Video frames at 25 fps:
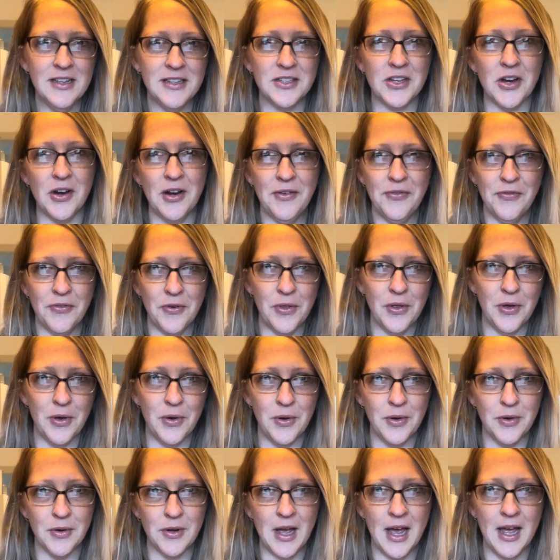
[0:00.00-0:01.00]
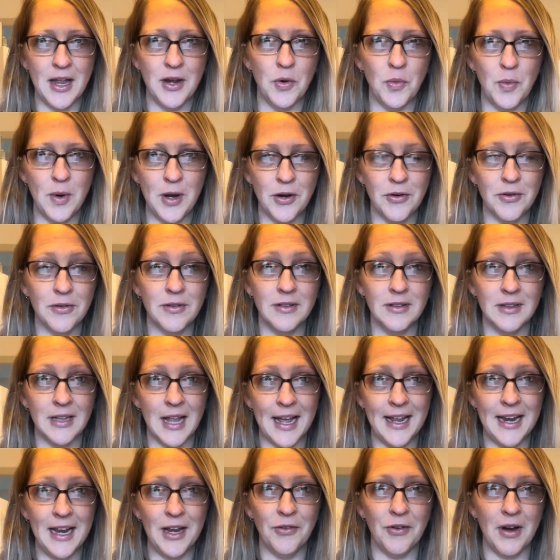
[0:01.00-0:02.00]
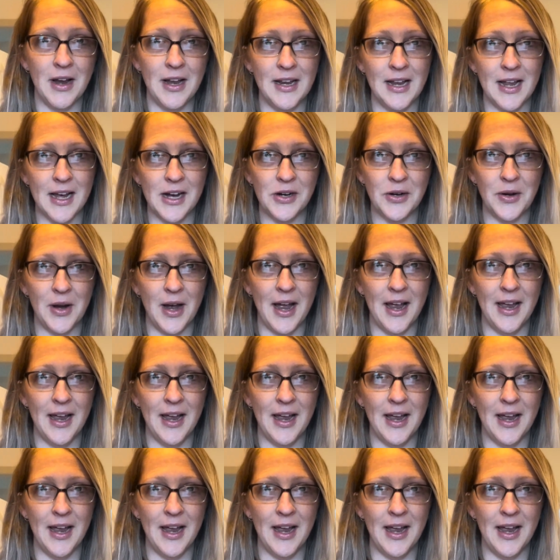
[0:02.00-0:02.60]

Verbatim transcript: Sorry for the kind of weird lighting right now.